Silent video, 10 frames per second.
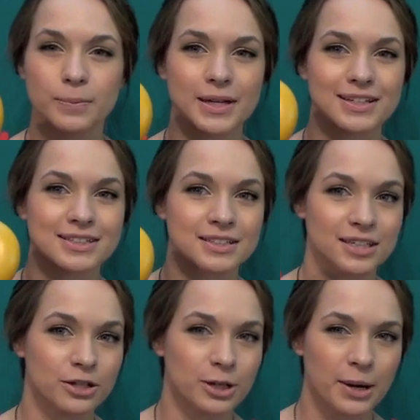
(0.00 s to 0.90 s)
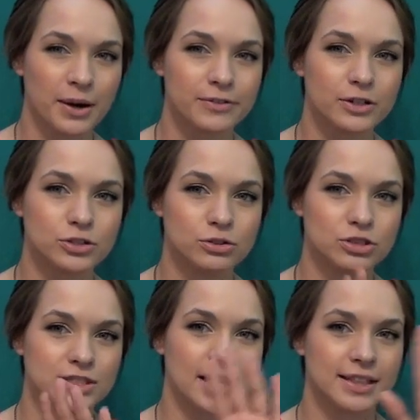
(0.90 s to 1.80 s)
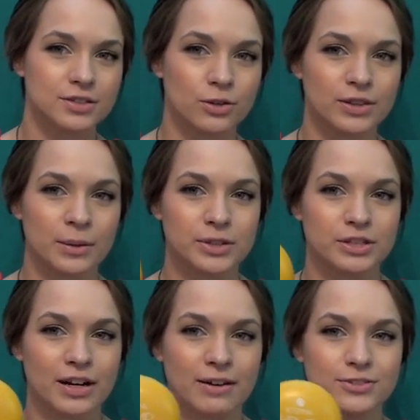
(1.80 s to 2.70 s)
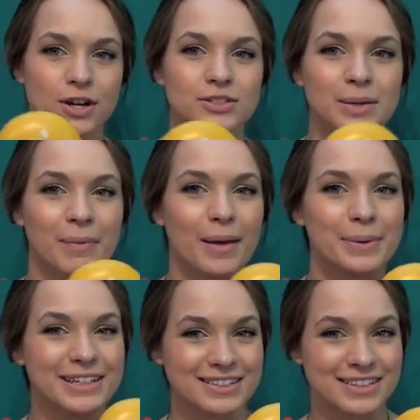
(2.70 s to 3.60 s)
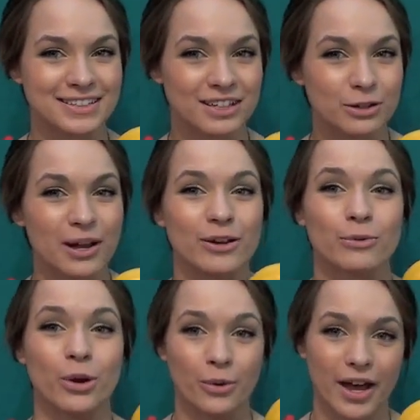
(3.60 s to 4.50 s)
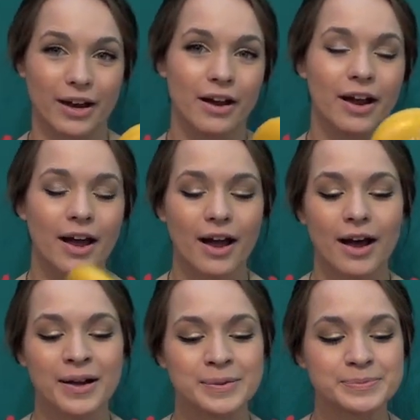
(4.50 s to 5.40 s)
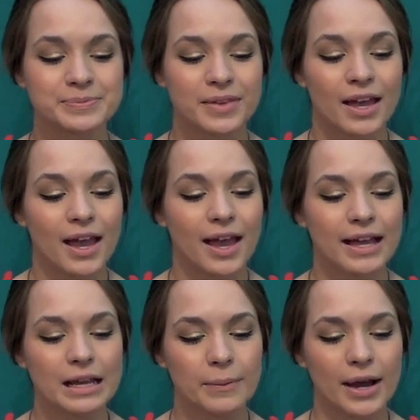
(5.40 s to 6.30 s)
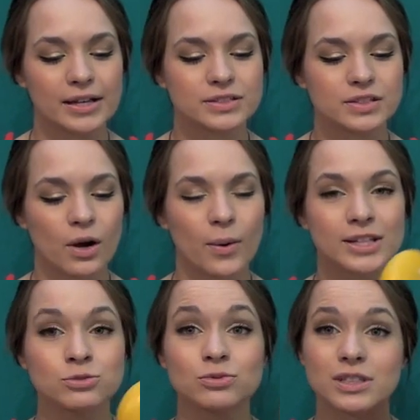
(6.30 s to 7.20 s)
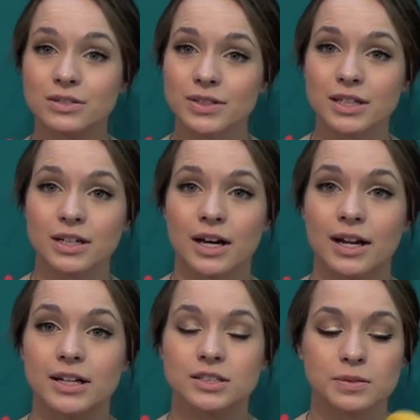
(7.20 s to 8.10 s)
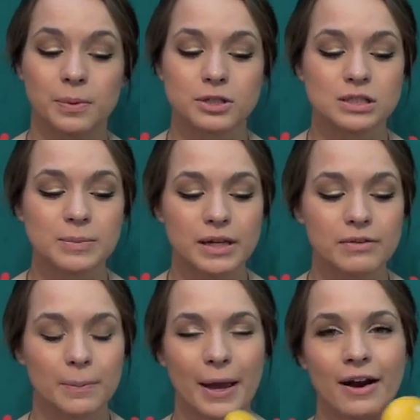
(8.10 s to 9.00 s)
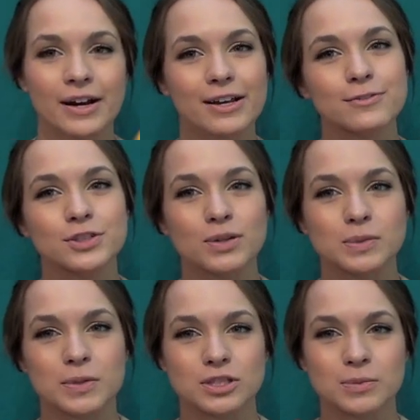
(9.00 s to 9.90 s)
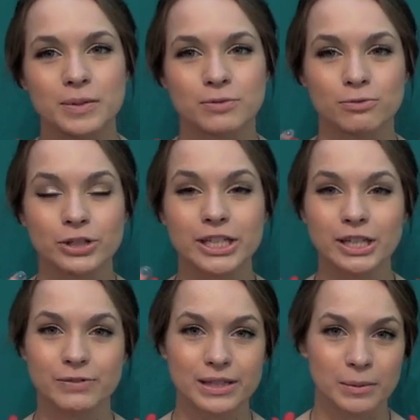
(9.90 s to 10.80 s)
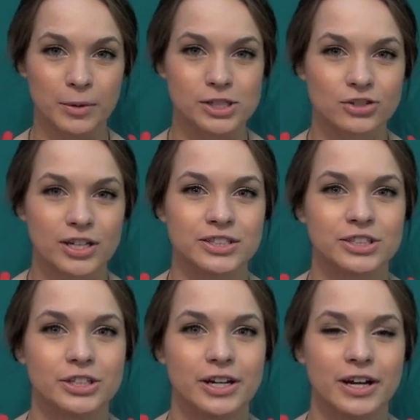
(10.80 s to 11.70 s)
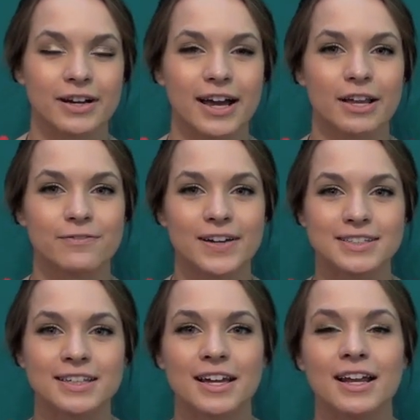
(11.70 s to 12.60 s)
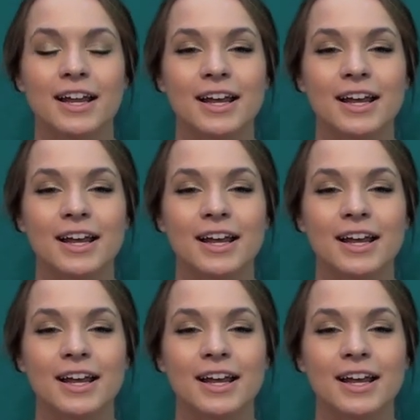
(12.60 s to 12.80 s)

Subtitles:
being discontinued, however, so just take this whole thing with a grain of salt. It might be discontinued. I don't know yet. Anyway, so it's really good. It's supposed to be reparative, so it's supposed to be really moisturizing to your hair and kind of fixing it.